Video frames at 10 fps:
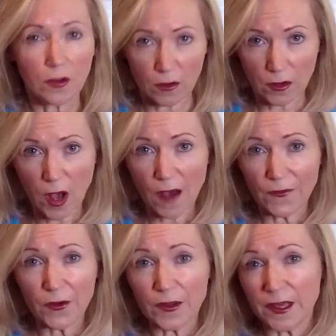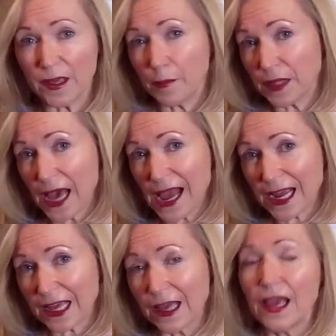your coffee or tea black
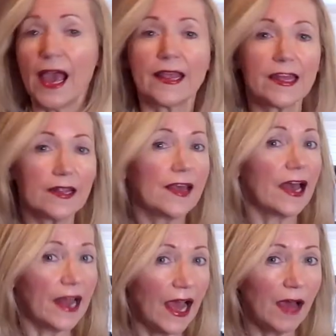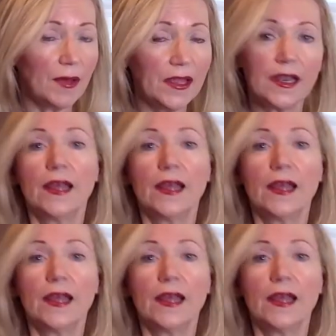and get in that habit.